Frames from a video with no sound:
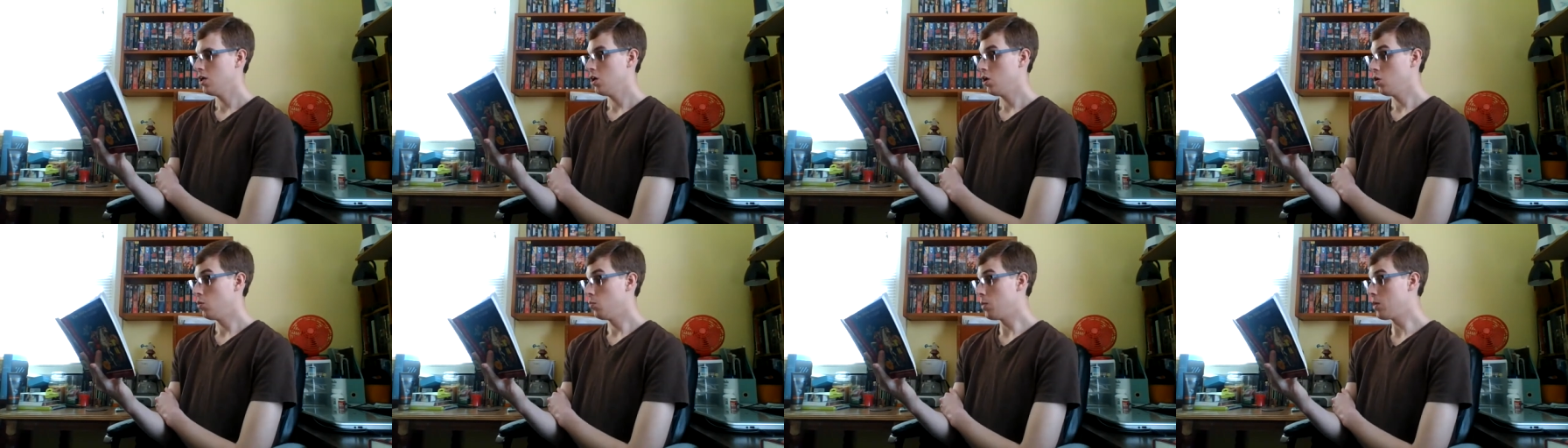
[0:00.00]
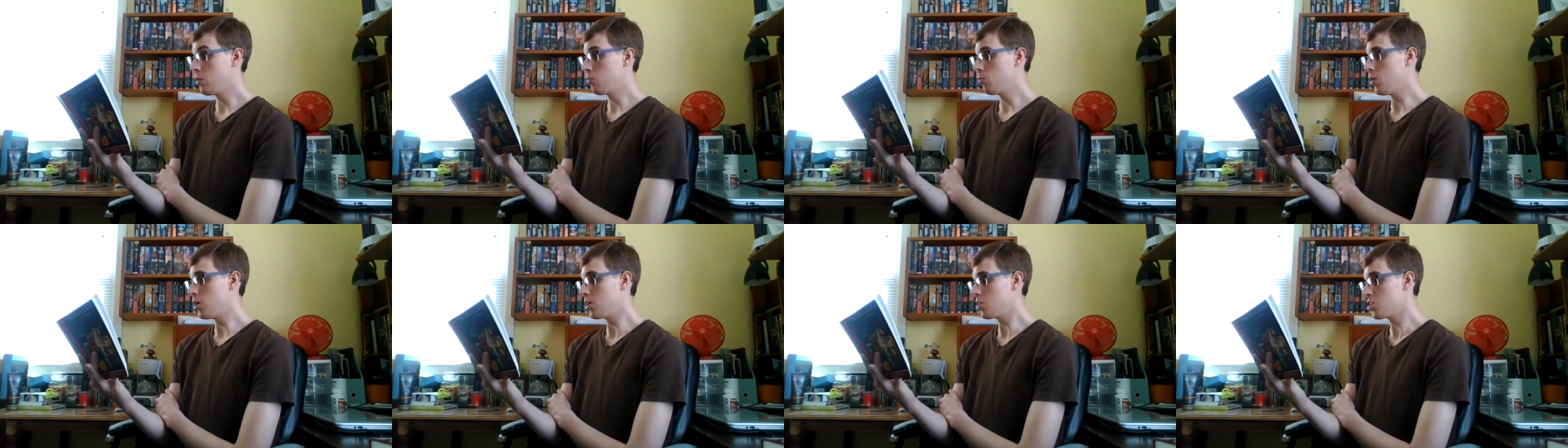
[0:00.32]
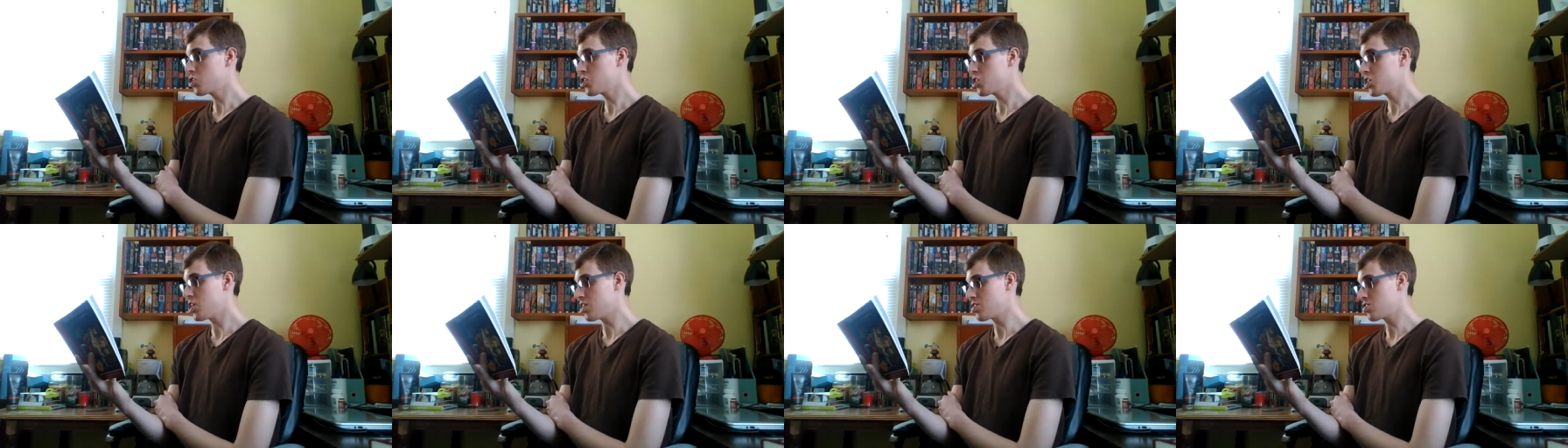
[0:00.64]
When
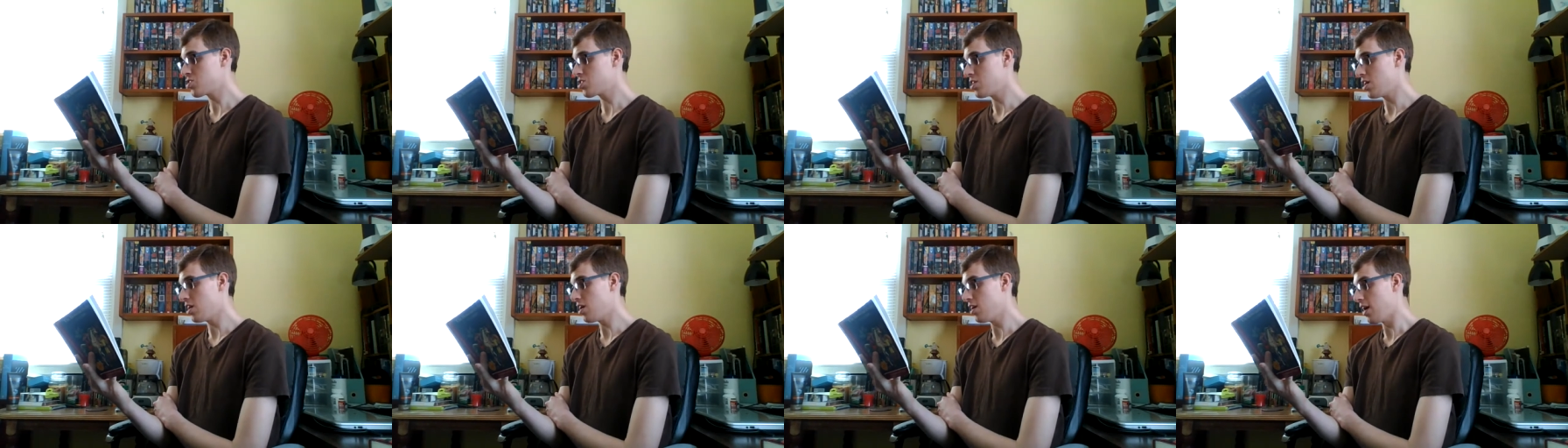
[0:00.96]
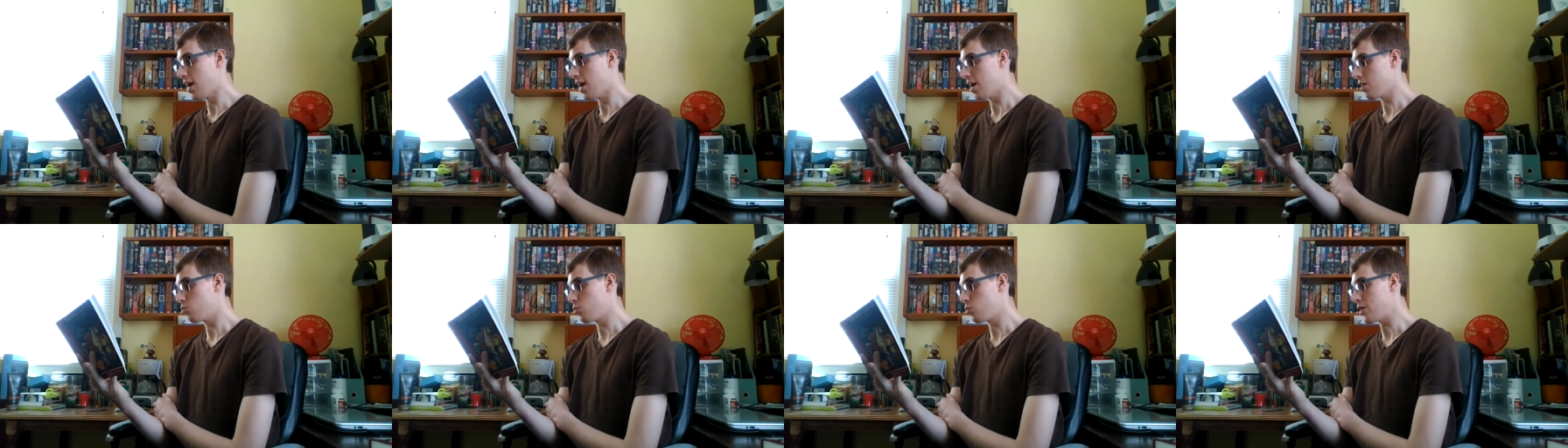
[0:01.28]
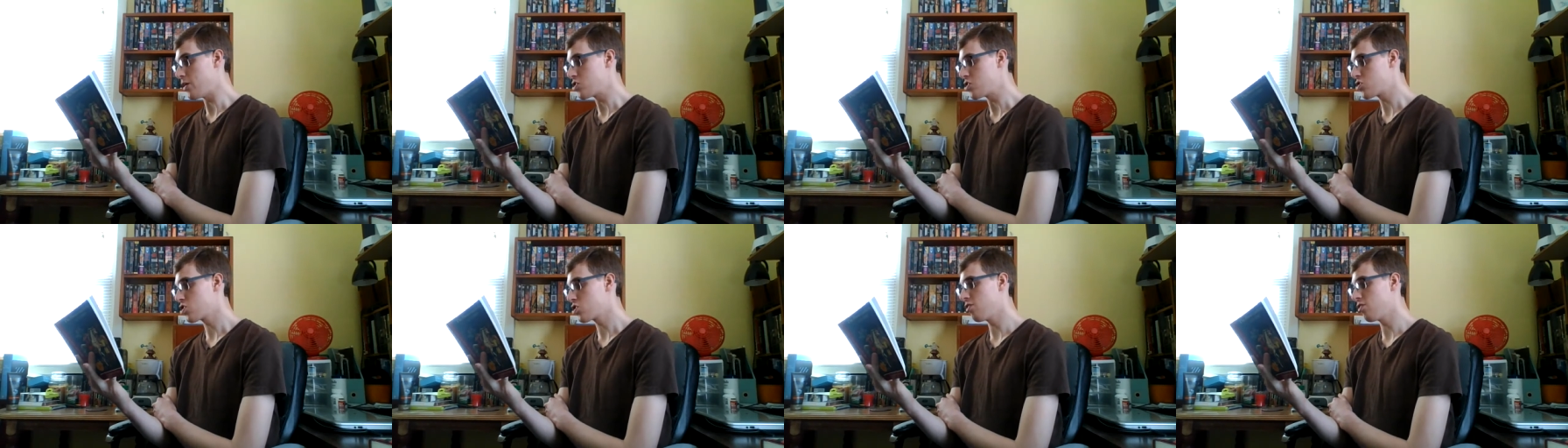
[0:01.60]
once Shasta had
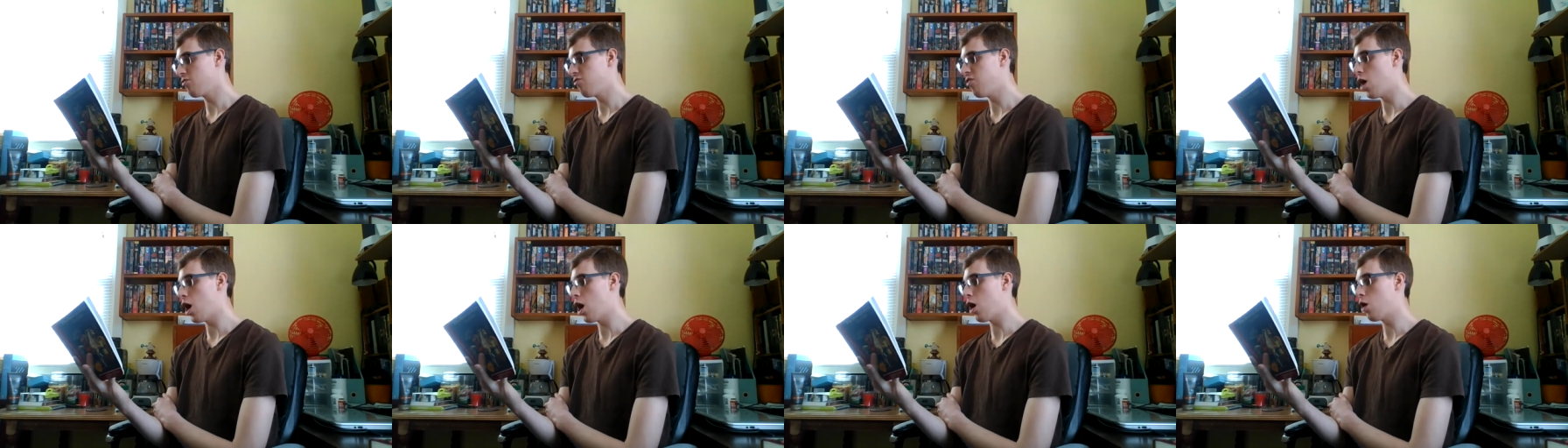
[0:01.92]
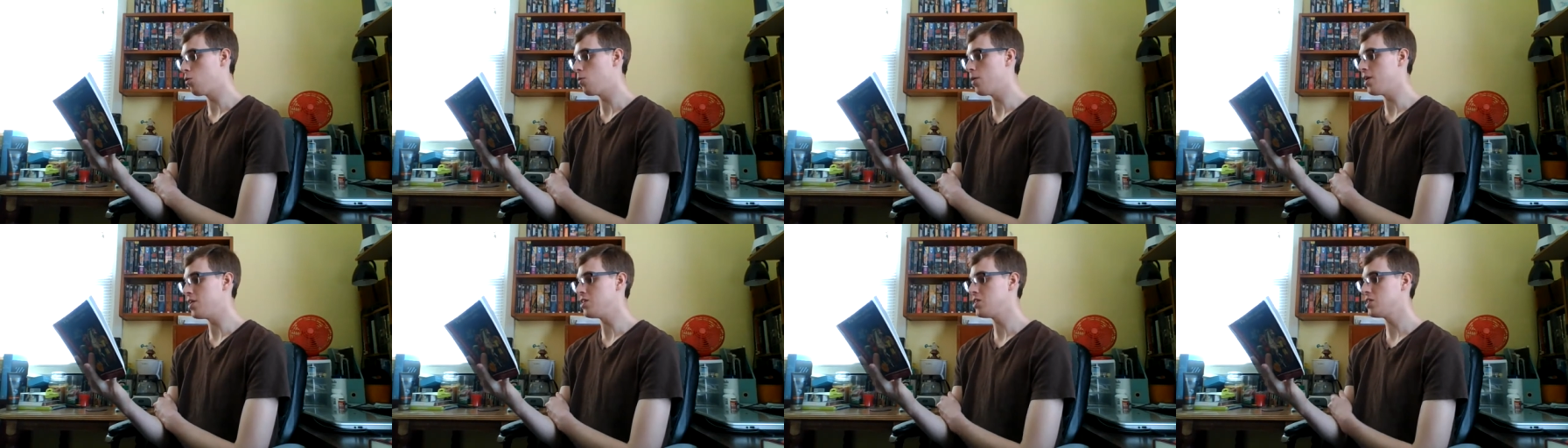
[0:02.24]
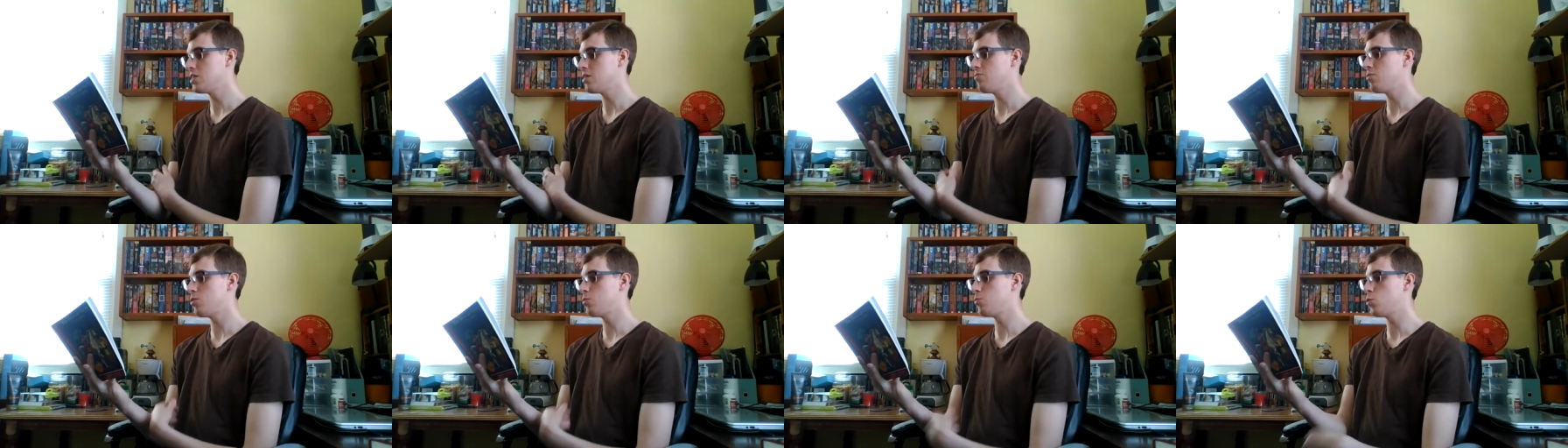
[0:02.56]
reached the far end
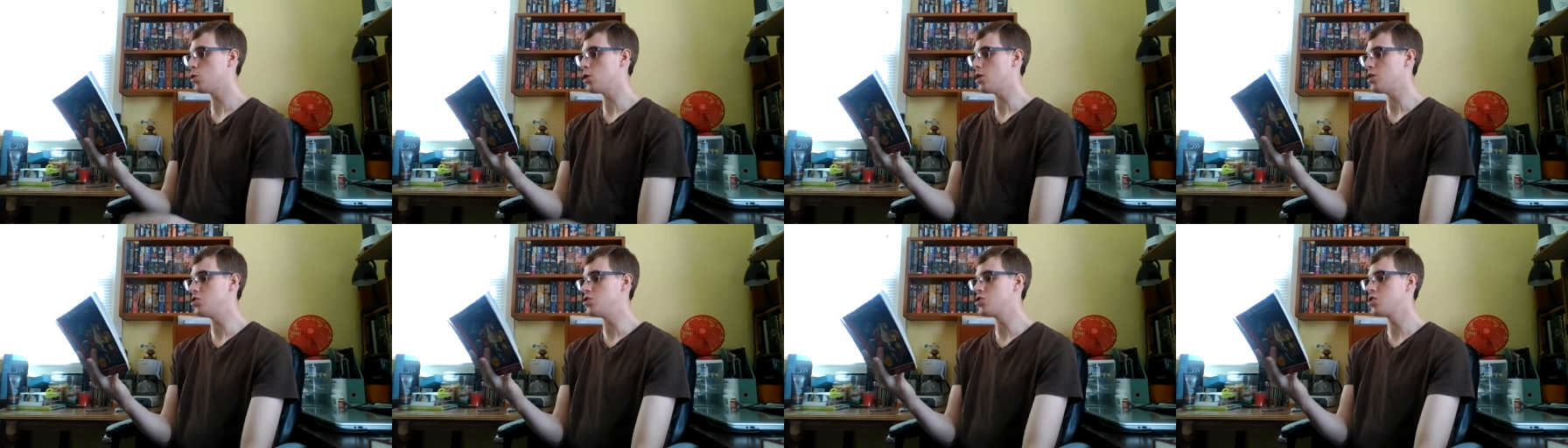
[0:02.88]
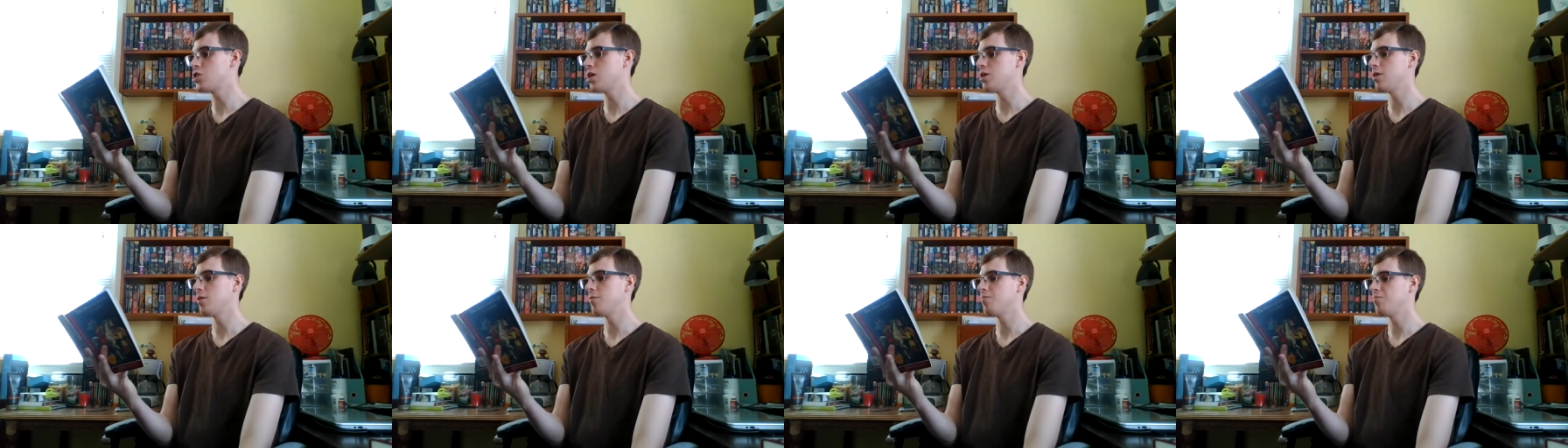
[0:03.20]
of the bridge,